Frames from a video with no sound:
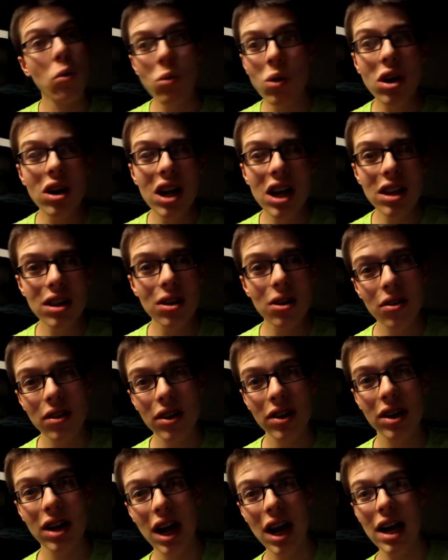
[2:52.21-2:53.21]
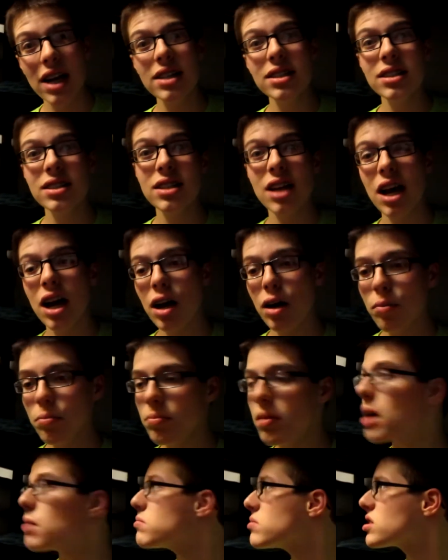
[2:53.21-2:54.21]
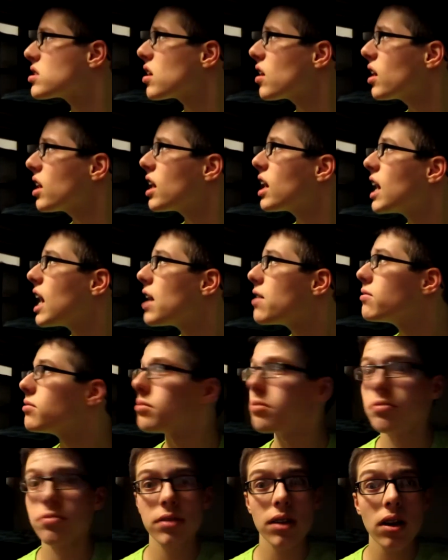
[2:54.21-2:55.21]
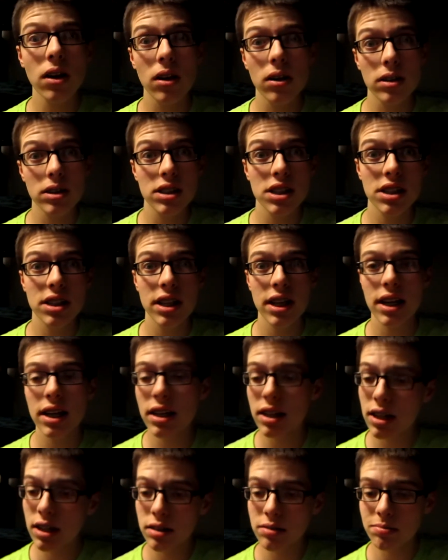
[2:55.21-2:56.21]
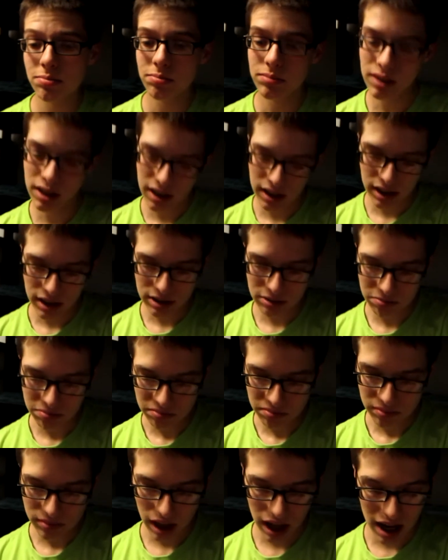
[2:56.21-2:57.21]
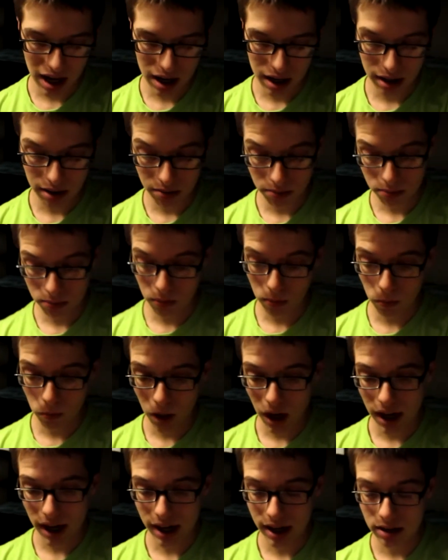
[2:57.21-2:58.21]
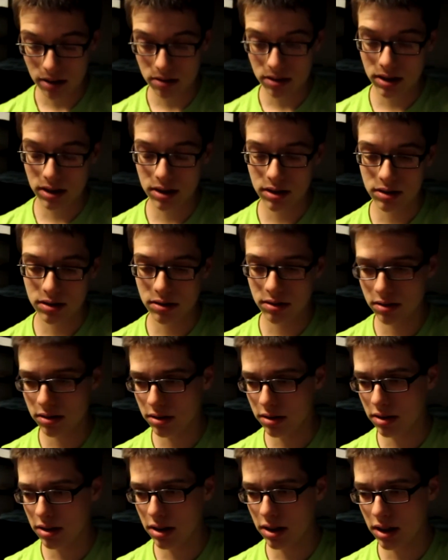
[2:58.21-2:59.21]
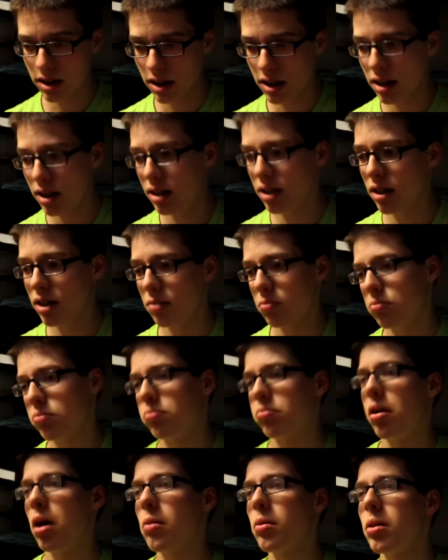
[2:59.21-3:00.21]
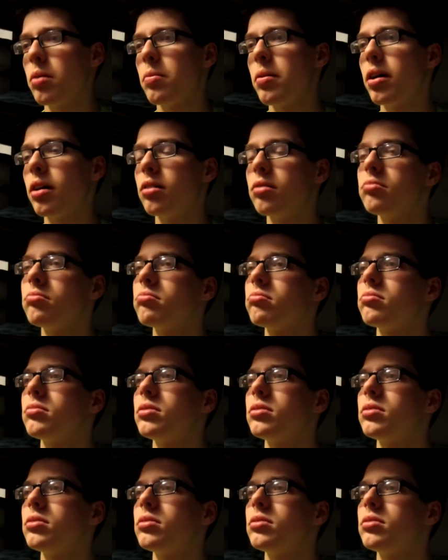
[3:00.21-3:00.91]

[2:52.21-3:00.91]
Well, hello there, guys. I'm sorry I haven't vlogged today. I went out probably about